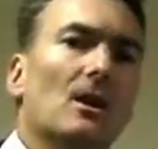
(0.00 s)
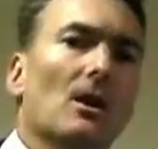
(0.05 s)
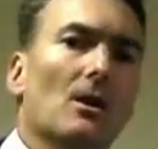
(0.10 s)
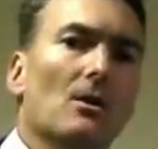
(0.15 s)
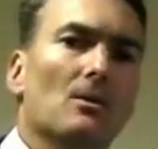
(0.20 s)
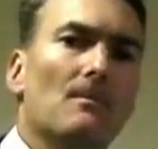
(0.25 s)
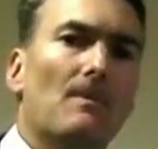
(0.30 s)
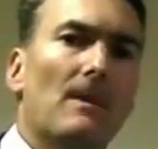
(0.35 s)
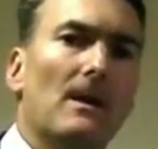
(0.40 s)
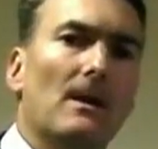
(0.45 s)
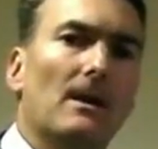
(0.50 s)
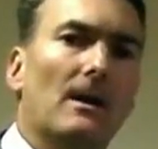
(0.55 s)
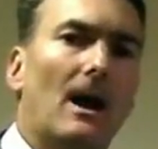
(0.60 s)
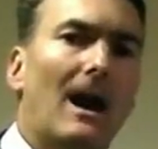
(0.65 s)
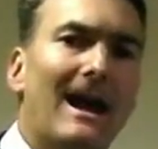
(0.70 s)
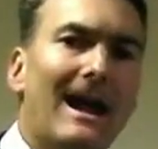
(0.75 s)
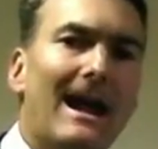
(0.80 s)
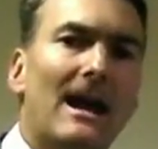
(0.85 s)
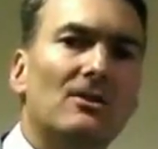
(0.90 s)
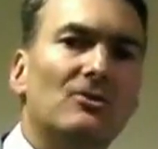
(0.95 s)
ago,
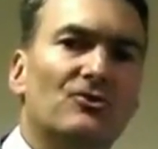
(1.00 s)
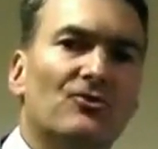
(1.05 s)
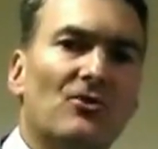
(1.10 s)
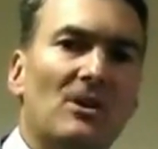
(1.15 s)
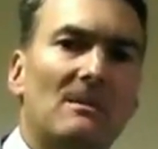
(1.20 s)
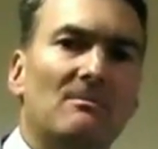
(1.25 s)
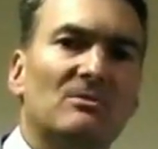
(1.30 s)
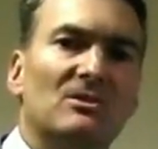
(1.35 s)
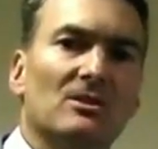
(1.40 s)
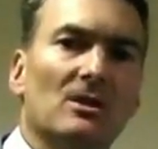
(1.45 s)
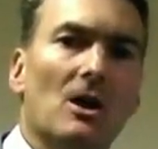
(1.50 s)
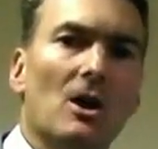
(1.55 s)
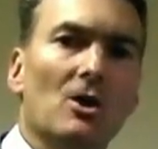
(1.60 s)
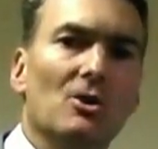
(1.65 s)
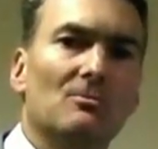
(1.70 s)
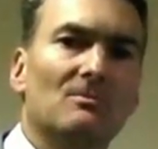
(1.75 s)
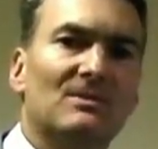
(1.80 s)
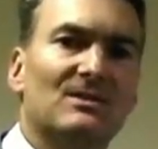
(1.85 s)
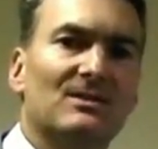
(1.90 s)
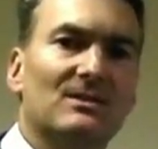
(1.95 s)
I had dreams and
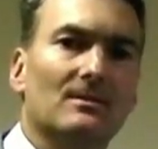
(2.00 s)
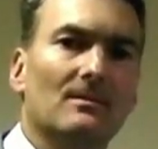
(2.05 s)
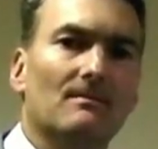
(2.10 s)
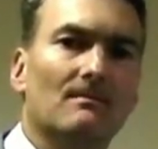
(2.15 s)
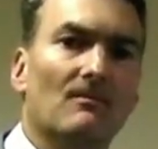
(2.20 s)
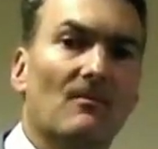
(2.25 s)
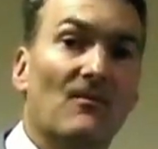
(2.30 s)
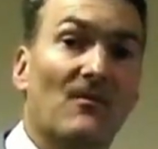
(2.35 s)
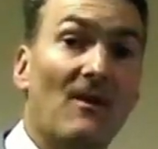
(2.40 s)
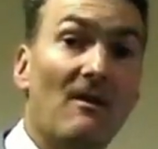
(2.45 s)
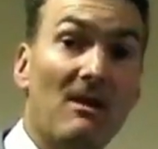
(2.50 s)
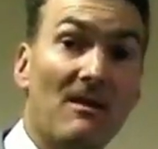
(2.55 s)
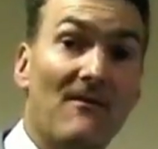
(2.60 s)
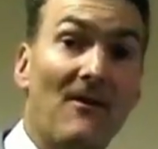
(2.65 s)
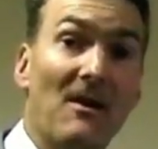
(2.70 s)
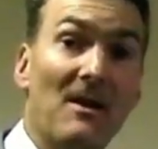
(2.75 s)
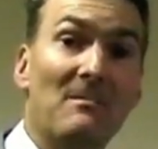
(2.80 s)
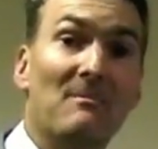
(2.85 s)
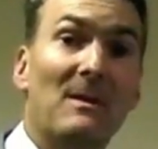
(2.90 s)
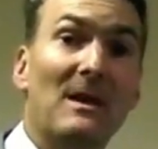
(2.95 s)
hopes, very,
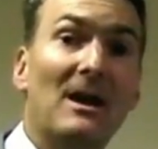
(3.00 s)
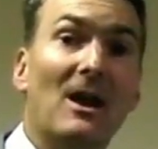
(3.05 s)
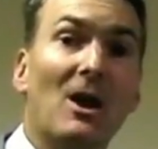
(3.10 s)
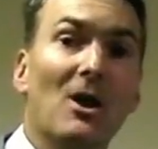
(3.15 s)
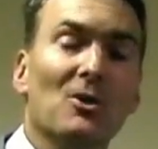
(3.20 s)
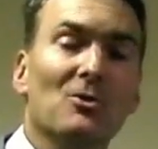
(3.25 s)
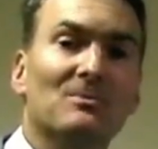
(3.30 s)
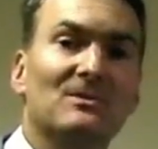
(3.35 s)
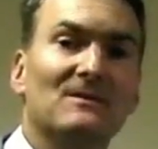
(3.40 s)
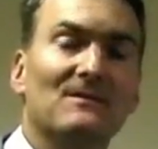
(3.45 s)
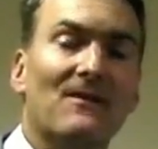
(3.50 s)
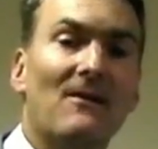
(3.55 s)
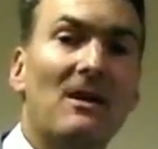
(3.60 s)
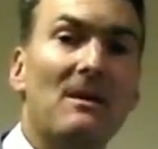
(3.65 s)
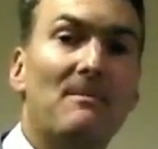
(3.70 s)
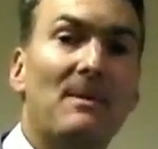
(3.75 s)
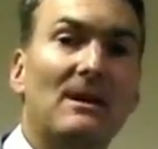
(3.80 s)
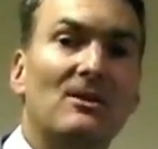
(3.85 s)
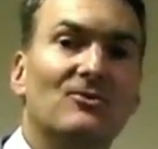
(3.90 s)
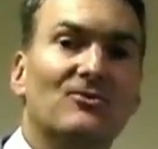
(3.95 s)
very big hopes and
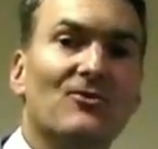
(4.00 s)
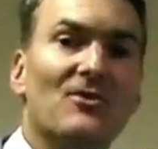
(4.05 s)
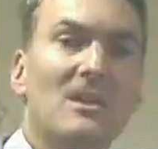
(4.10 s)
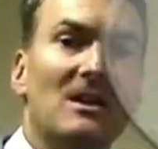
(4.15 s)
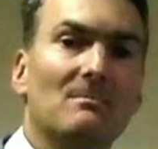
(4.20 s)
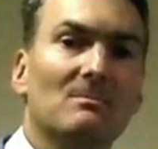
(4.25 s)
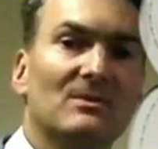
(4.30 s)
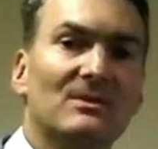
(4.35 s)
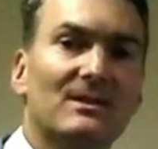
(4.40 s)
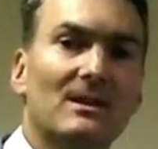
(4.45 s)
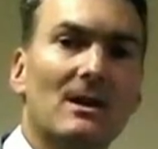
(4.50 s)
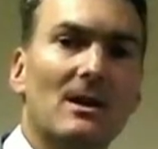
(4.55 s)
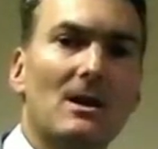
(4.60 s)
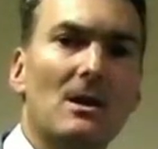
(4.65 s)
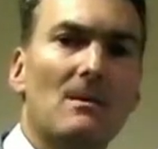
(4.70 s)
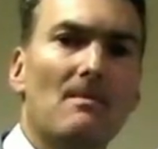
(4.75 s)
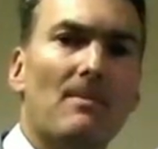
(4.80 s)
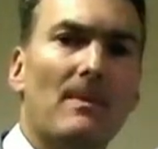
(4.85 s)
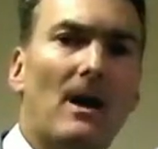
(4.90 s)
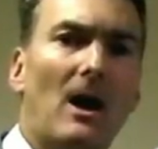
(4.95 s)
very big dreams.
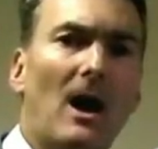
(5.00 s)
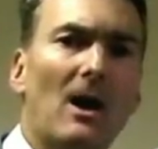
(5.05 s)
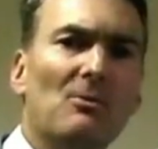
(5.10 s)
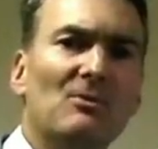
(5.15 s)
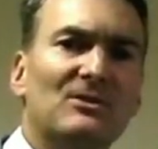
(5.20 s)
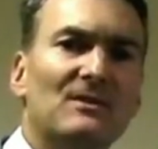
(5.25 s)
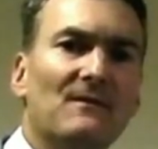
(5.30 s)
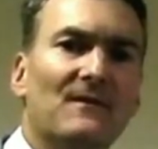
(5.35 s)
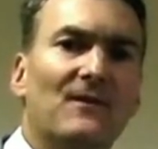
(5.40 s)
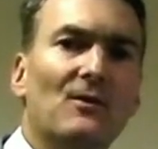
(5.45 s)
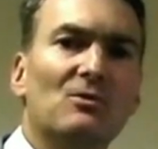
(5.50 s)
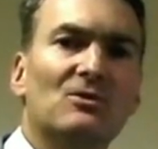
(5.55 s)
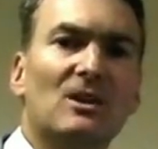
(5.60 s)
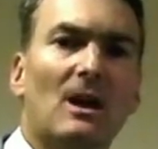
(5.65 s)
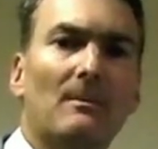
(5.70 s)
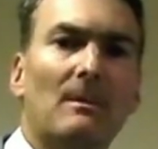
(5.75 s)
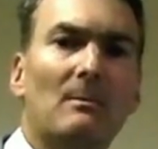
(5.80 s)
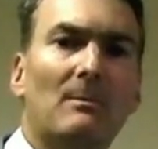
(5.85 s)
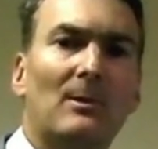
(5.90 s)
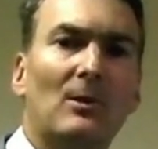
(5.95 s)
I was in
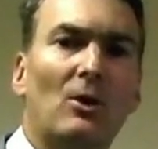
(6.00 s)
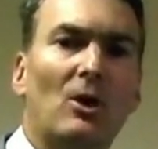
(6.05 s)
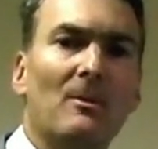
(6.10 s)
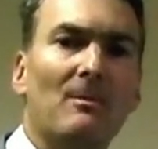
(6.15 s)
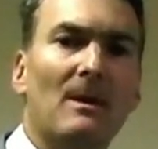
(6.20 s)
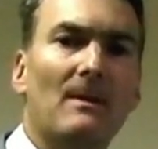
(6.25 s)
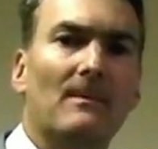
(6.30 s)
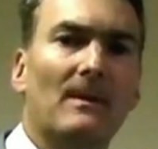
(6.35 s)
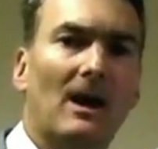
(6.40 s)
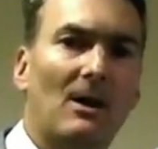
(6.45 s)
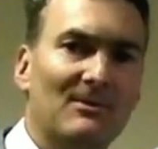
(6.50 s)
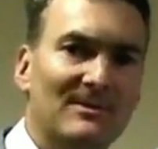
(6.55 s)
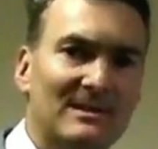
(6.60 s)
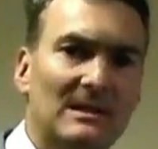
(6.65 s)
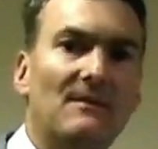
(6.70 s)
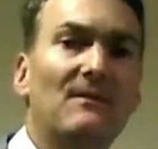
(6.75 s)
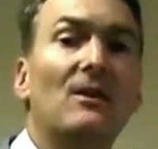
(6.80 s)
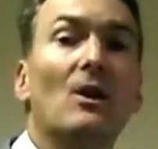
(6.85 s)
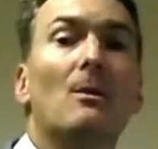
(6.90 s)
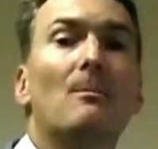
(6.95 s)
full-time employment, I was
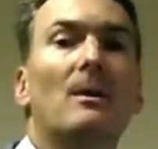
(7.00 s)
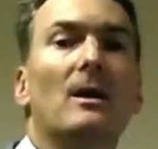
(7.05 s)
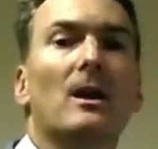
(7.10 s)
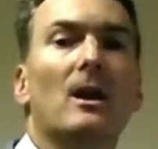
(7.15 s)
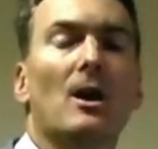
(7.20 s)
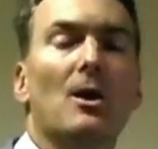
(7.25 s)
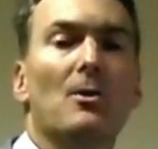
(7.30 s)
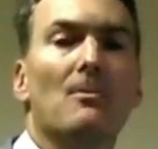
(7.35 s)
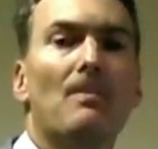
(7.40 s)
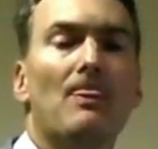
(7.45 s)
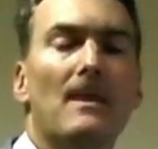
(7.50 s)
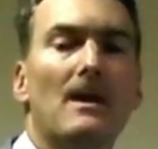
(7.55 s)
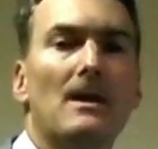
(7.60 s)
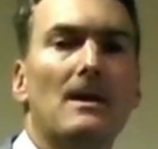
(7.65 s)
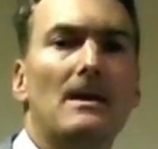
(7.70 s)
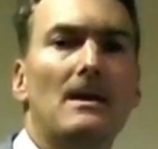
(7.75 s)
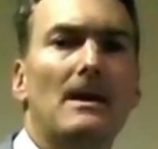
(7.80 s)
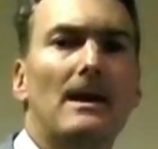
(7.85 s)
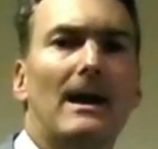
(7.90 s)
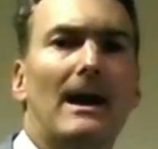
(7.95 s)
living on my own,
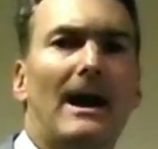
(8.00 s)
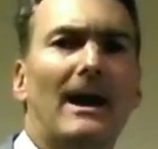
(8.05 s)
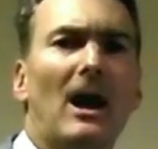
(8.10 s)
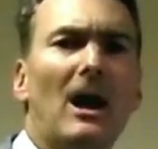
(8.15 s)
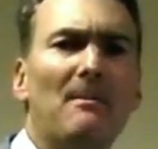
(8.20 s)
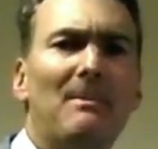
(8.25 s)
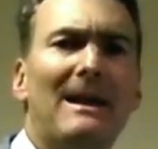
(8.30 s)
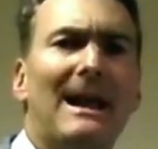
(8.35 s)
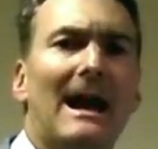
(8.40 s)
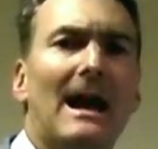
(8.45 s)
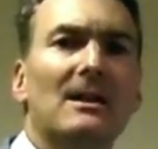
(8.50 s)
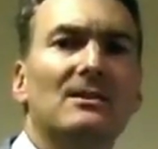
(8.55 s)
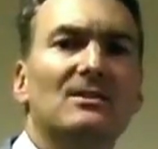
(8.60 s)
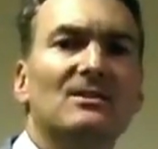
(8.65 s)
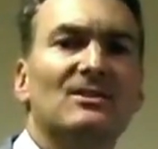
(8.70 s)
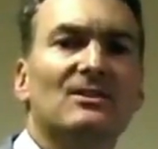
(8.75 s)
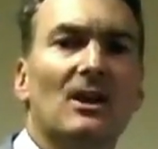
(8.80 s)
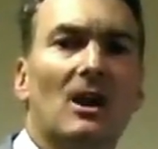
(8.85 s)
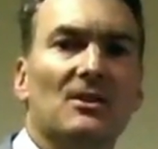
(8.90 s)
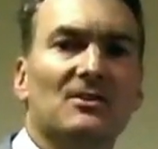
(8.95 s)
and I began to
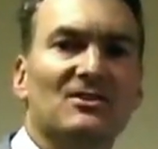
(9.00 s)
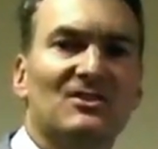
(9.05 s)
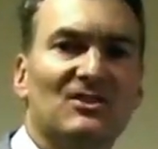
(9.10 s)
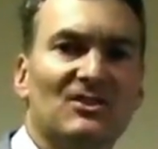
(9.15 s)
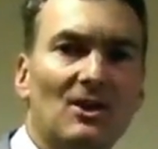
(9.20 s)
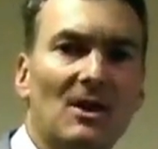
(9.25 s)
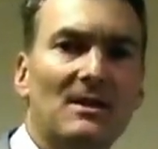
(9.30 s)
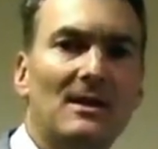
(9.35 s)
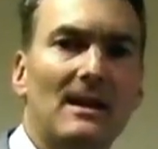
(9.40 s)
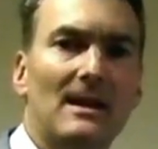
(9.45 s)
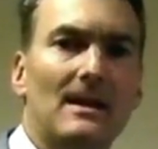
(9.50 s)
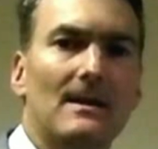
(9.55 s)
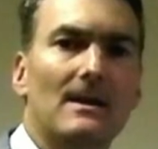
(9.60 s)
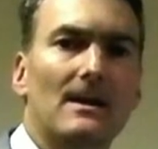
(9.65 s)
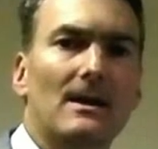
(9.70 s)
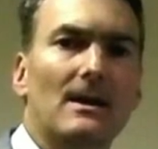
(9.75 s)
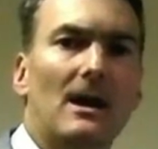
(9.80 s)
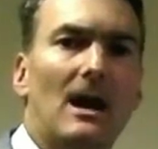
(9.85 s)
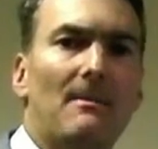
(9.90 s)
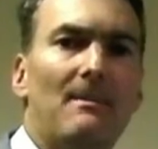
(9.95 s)
start to study.
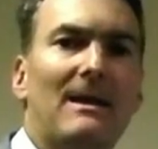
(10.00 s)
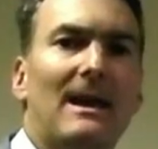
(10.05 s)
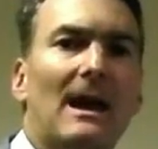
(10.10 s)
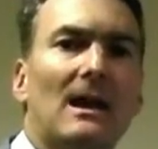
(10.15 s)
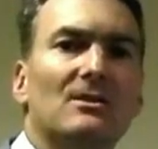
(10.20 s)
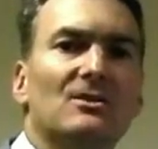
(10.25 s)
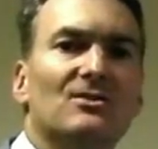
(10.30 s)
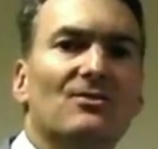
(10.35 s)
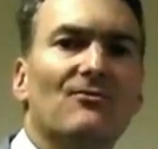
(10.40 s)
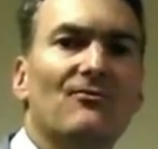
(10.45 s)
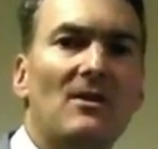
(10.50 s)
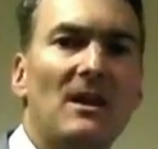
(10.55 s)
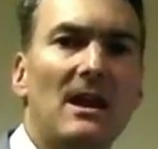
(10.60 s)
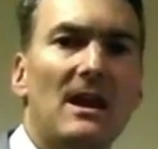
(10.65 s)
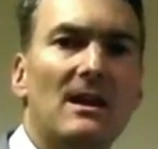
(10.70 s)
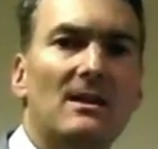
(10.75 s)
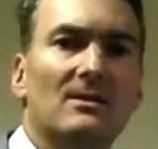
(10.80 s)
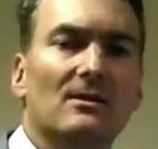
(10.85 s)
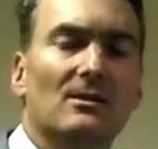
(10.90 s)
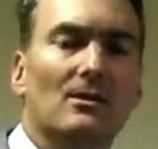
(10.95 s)
I began to
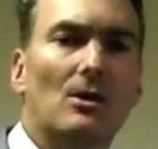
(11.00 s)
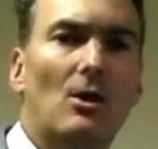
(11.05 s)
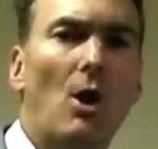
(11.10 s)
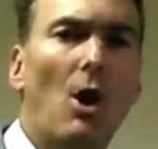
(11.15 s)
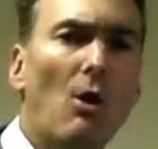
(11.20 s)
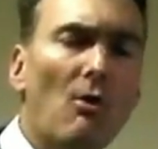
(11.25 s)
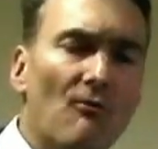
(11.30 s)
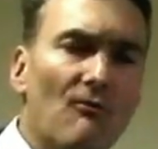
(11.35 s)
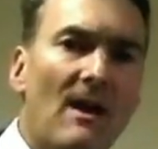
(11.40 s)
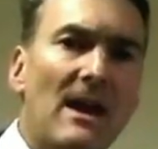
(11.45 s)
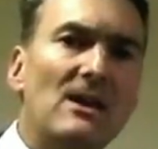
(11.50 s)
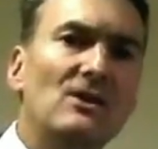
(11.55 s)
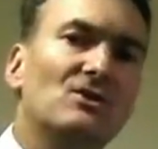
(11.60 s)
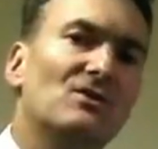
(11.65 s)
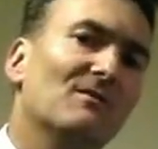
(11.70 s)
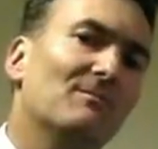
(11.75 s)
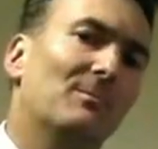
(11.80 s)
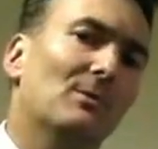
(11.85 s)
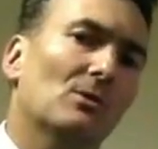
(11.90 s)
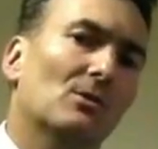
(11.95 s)
read a whole
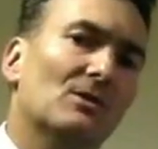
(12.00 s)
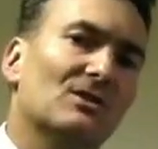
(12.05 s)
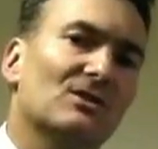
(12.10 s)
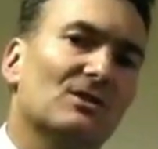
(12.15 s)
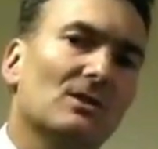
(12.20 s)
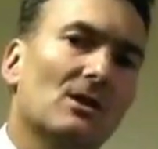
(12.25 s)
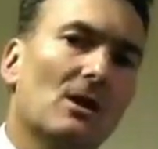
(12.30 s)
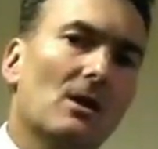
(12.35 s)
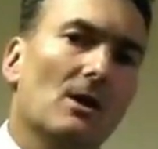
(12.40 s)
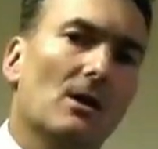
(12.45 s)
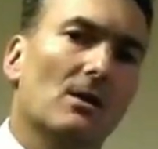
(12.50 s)
range of books